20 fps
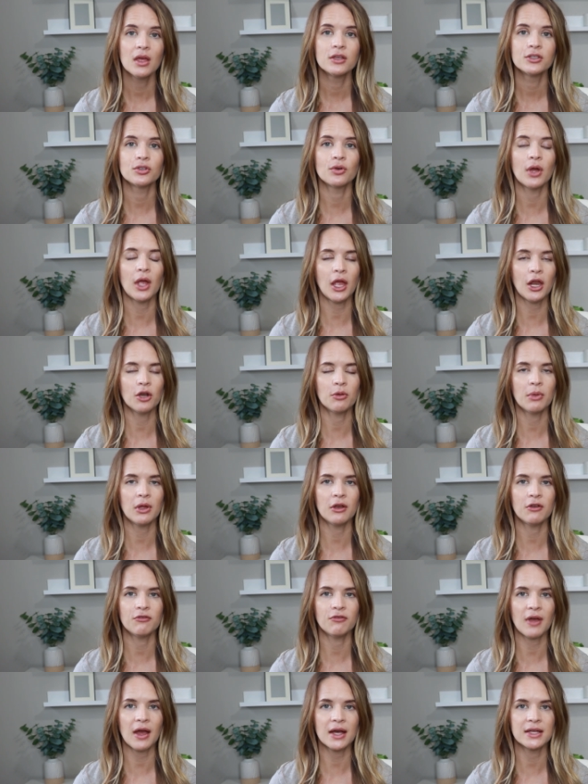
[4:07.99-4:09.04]
So,
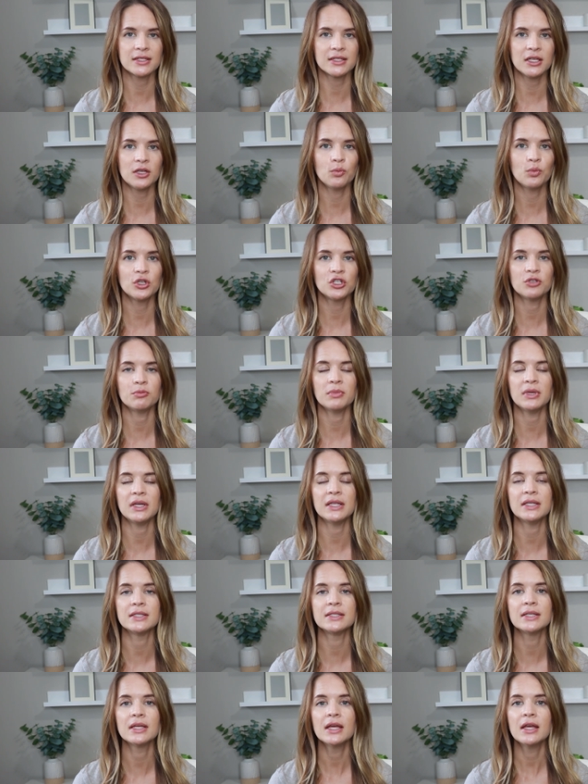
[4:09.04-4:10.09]
intermittent fasting, which
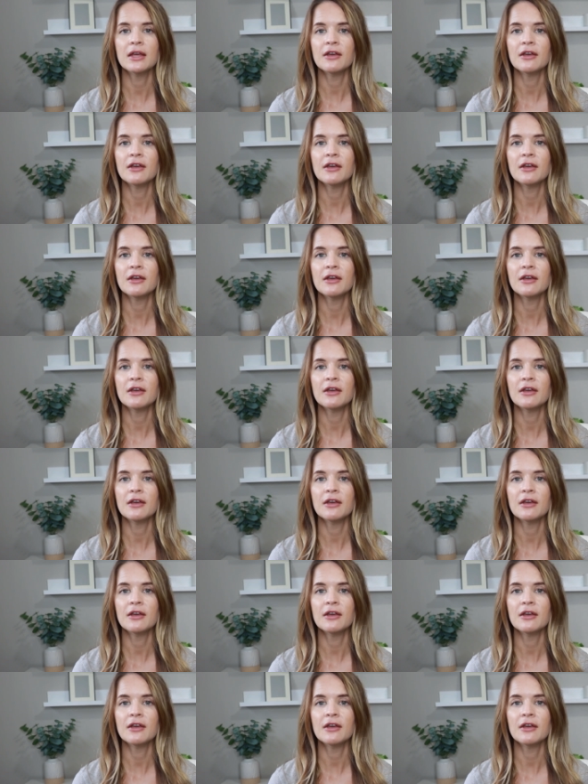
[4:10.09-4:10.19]
means